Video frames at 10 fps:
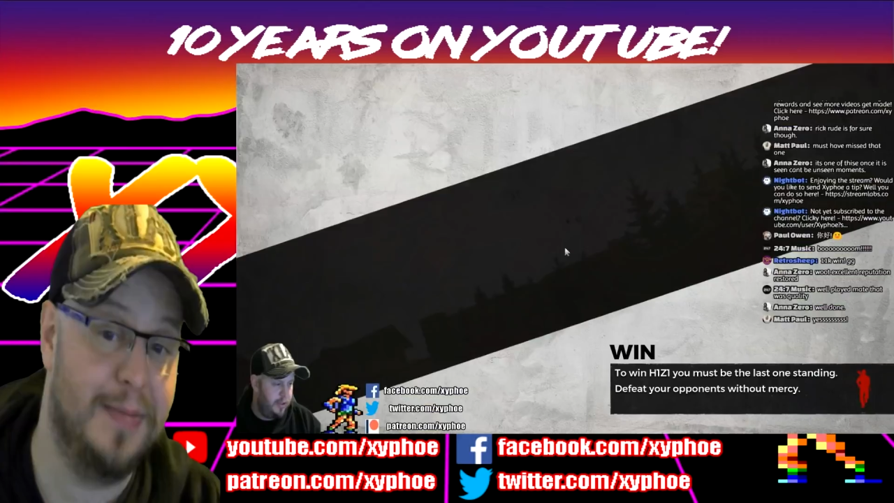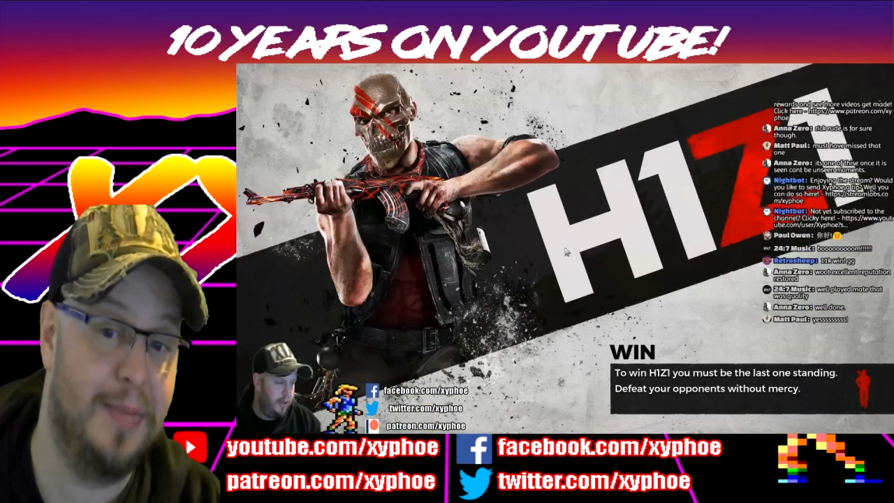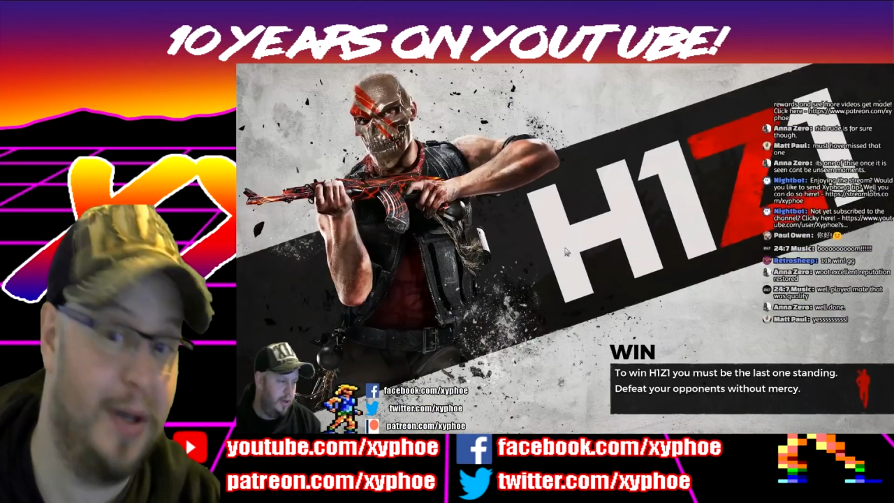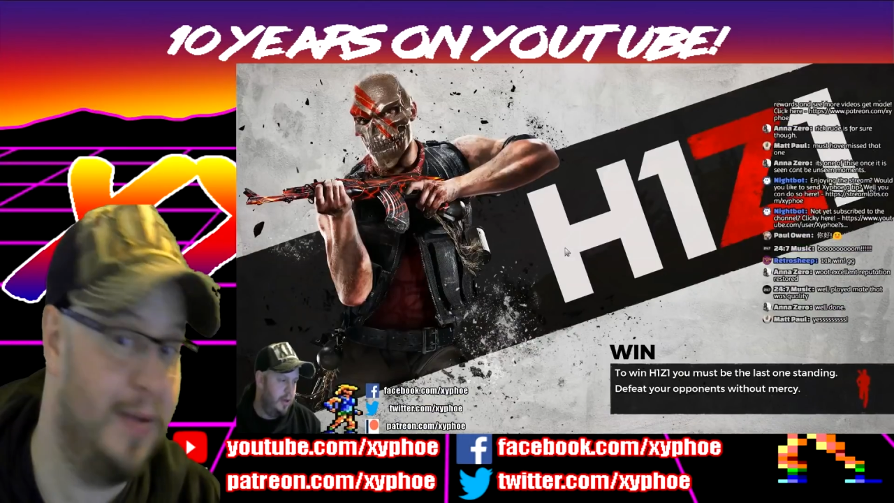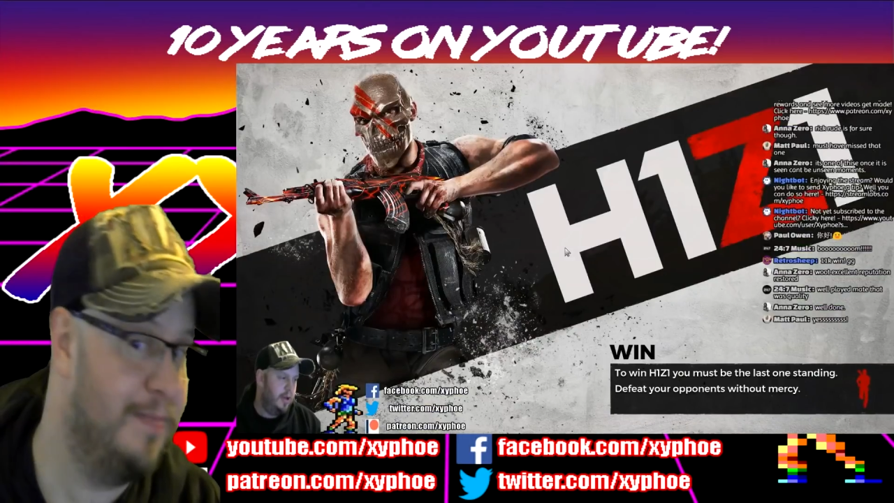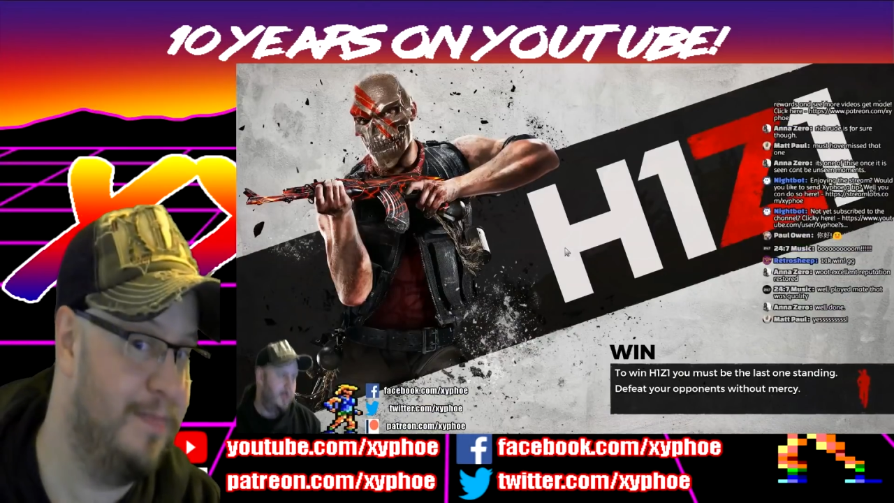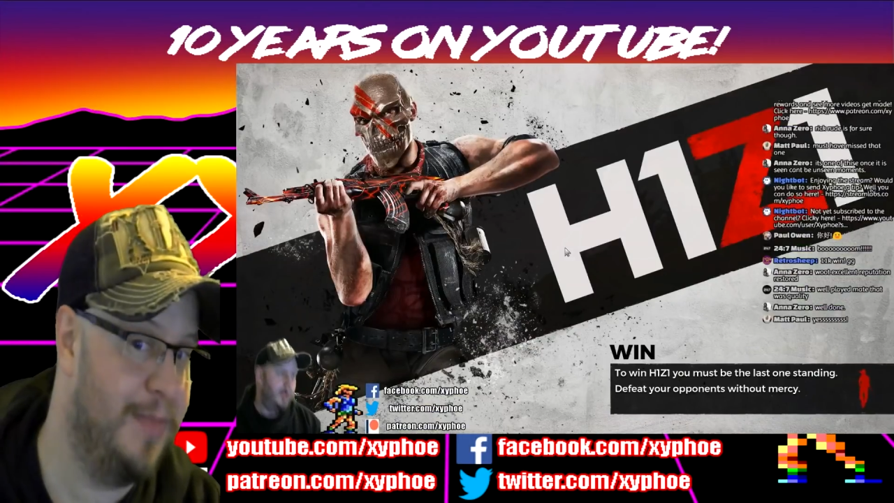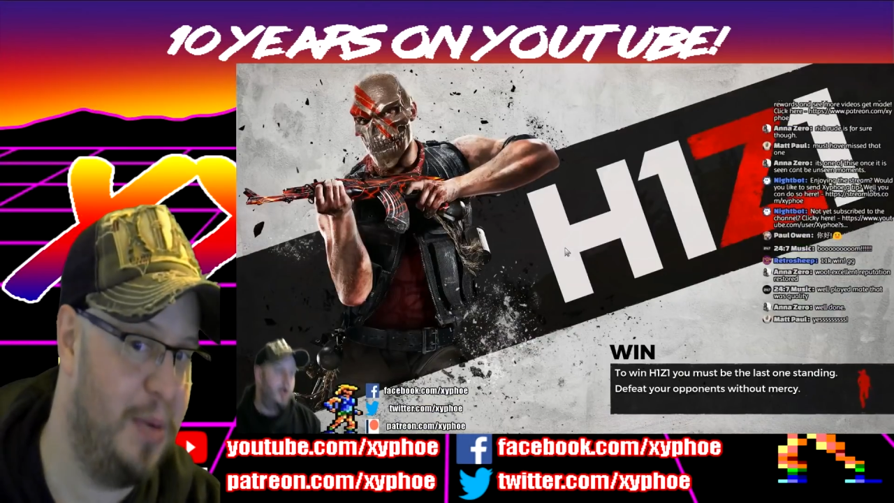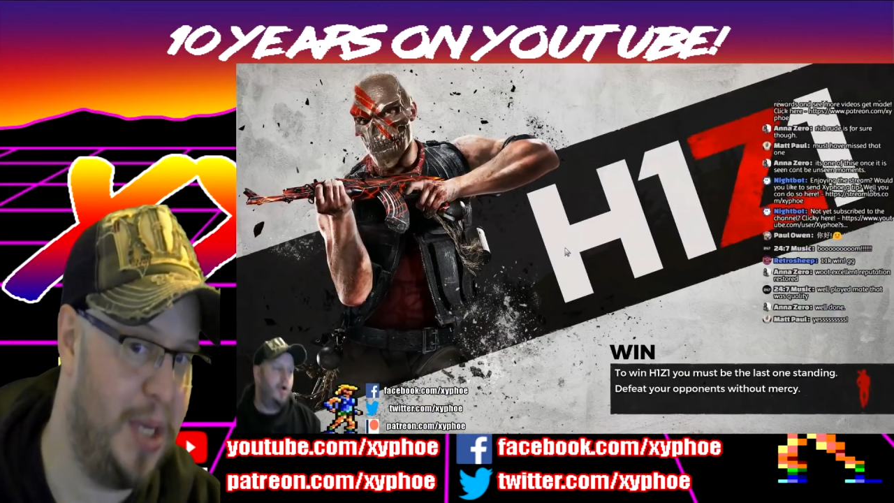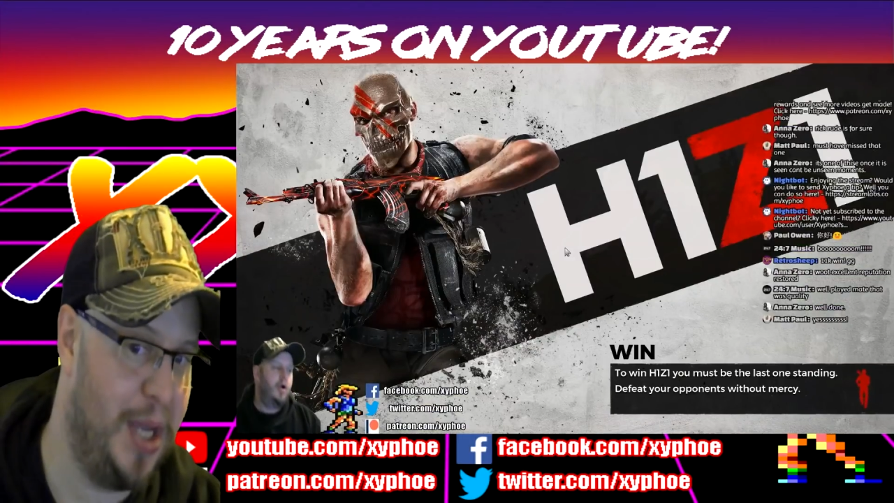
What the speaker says: But there we